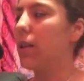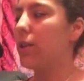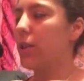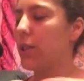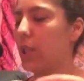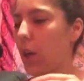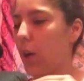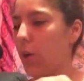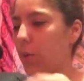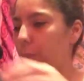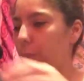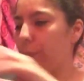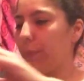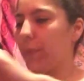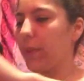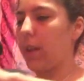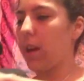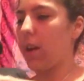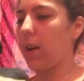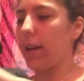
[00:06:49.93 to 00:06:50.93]
So,
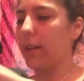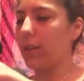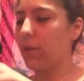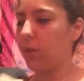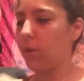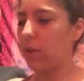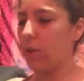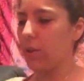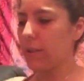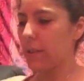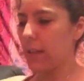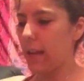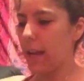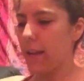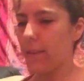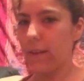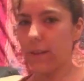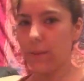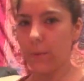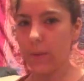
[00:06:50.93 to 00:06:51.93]
alright, so it looks
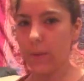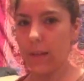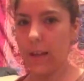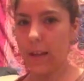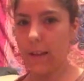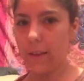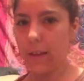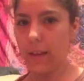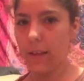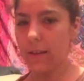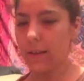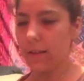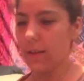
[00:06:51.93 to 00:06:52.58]
like this was like this.